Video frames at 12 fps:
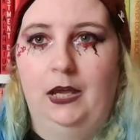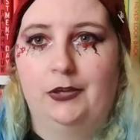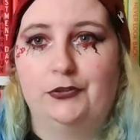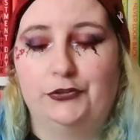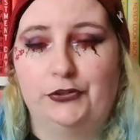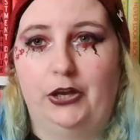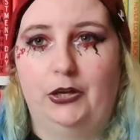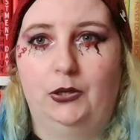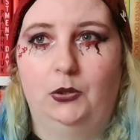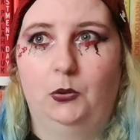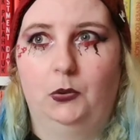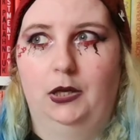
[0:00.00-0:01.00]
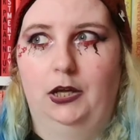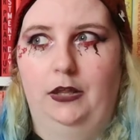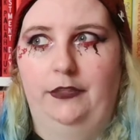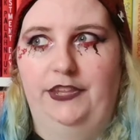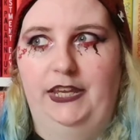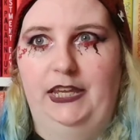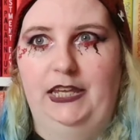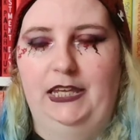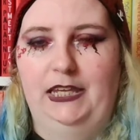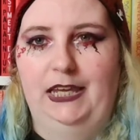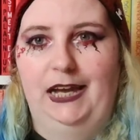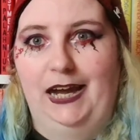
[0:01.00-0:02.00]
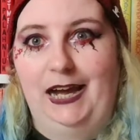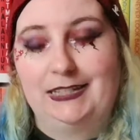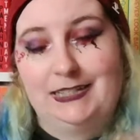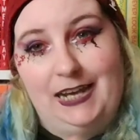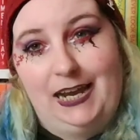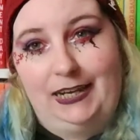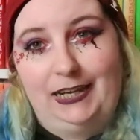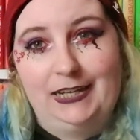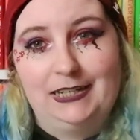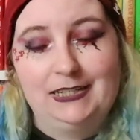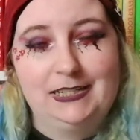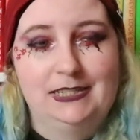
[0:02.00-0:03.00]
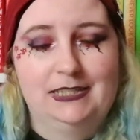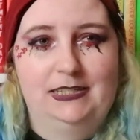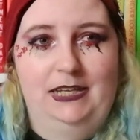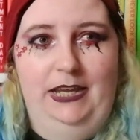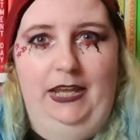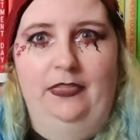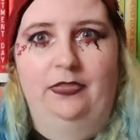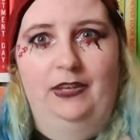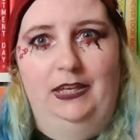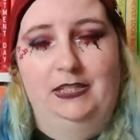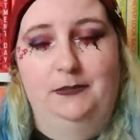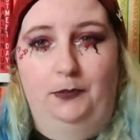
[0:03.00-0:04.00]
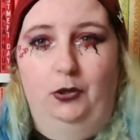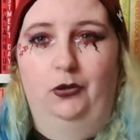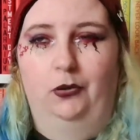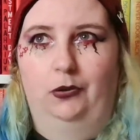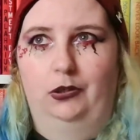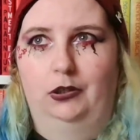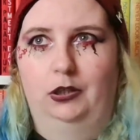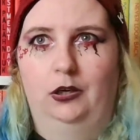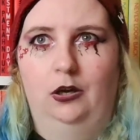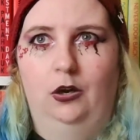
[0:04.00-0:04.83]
So the antagonist in this book